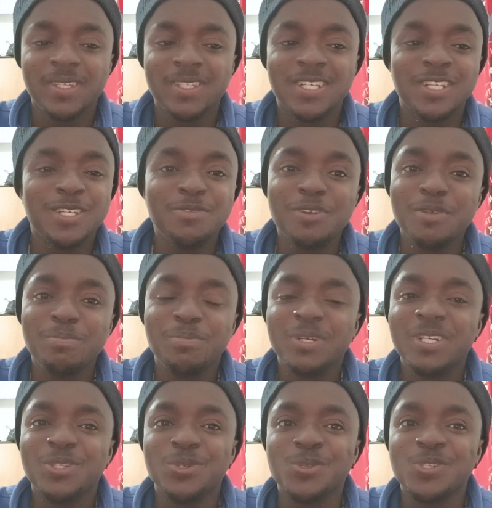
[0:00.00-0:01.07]
They never
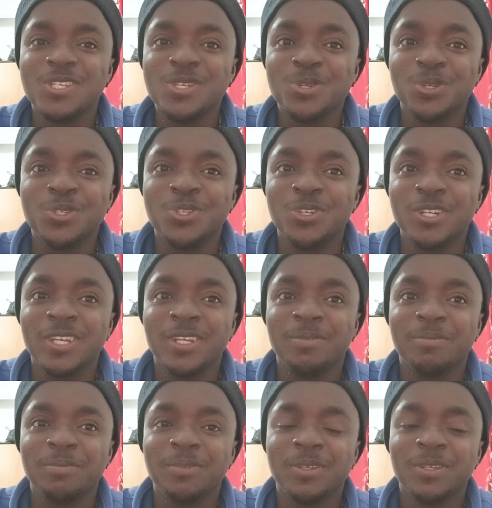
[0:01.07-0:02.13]
pray to see your
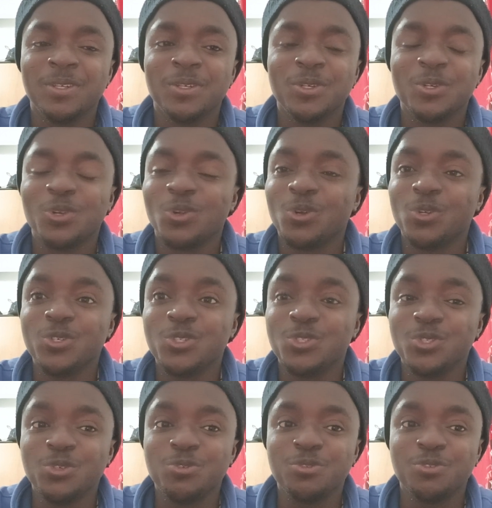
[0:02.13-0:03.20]
dream come
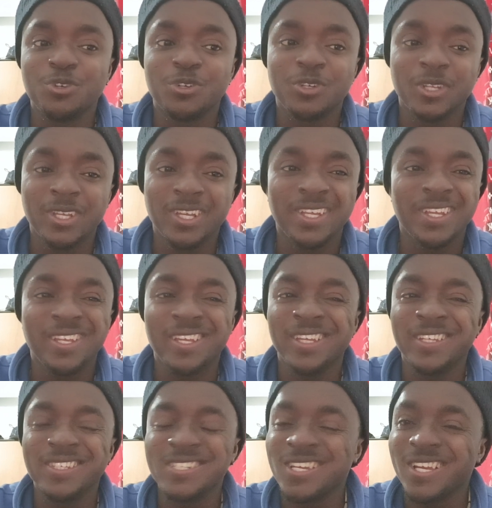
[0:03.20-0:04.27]
true for
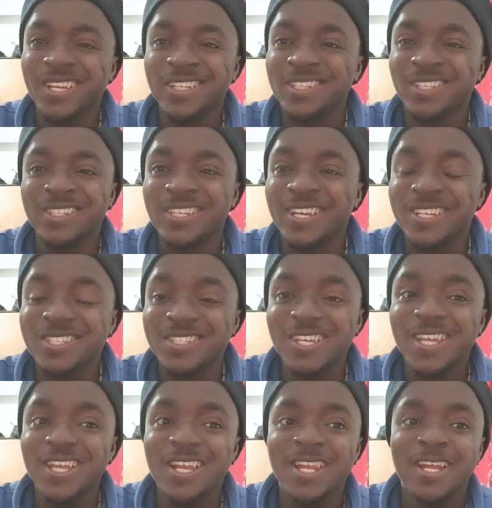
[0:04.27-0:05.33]
in their
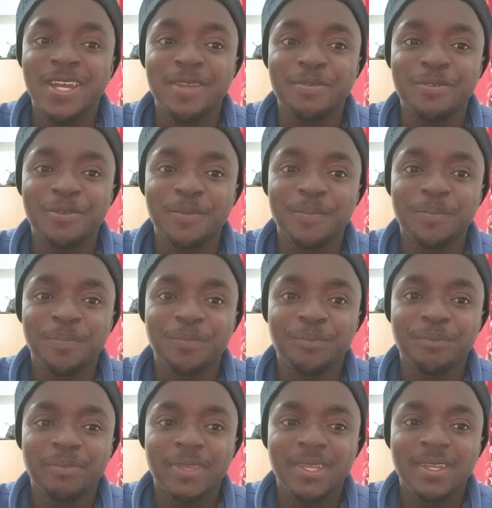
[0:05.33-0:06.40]
entire life.
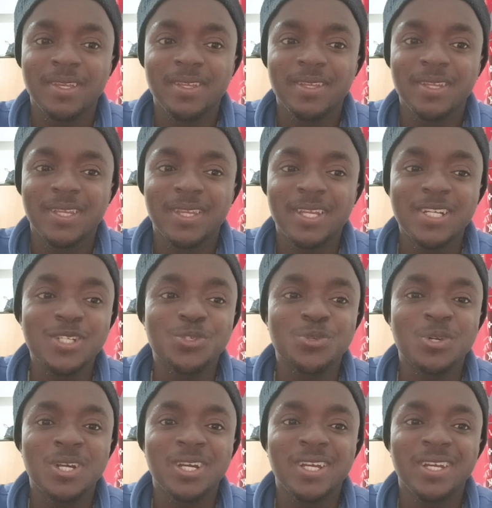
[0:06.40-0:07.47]
That is
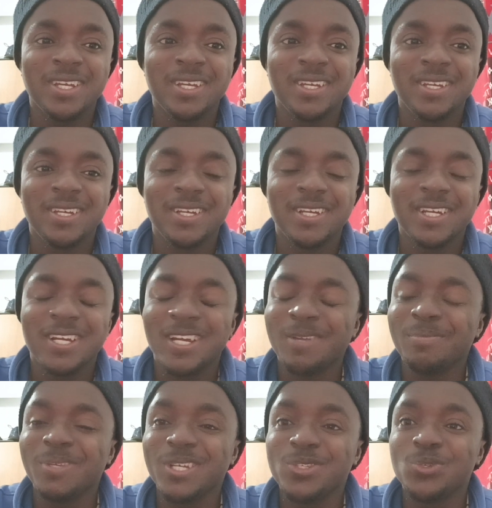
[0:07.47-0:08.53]
why
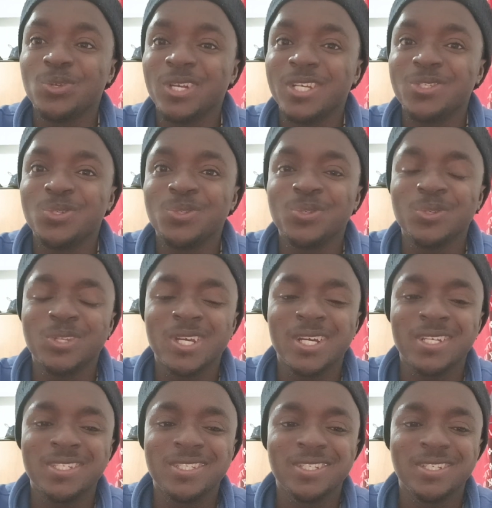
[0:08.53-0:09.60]
I'm here to let you know
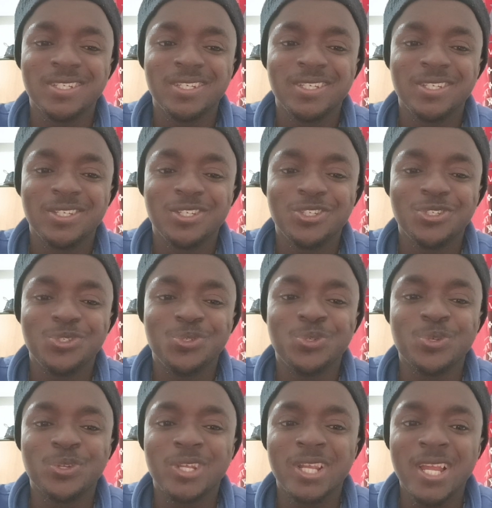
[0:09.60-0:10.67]
that
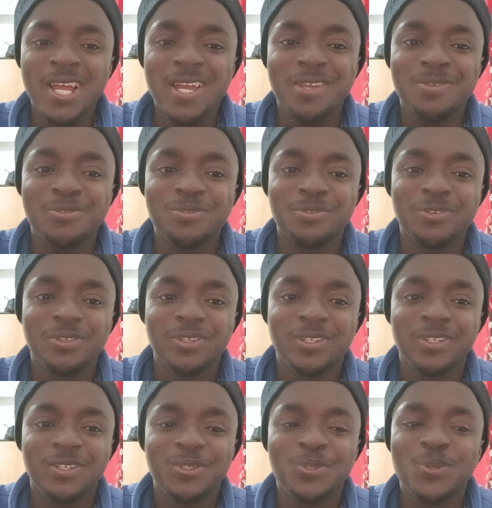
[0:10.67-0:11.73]
your life,
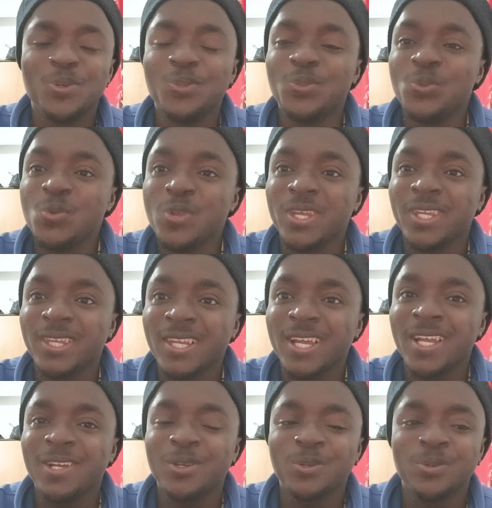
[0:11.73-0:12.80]
your doing
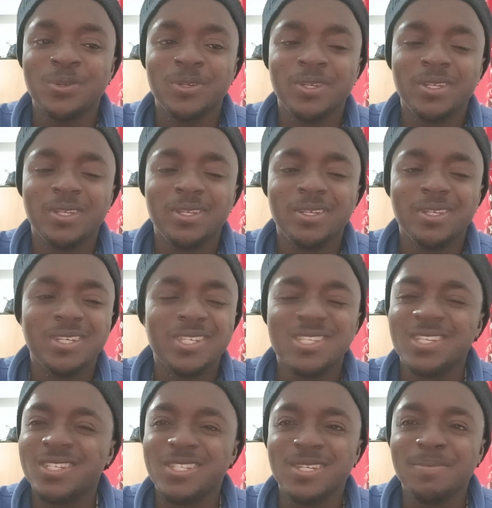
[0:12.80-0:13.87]
now,
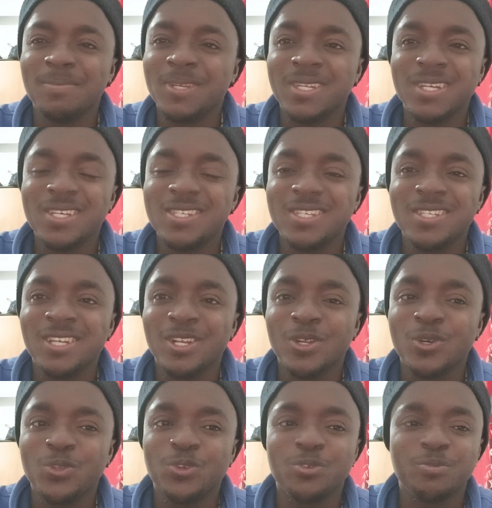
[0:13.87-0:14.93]
is intimidating a
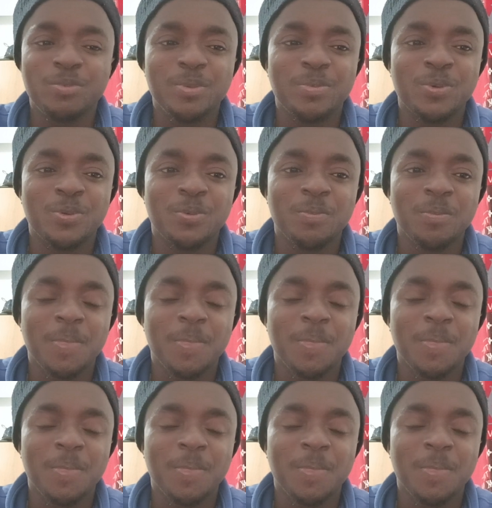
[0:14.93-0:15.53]
lot of people.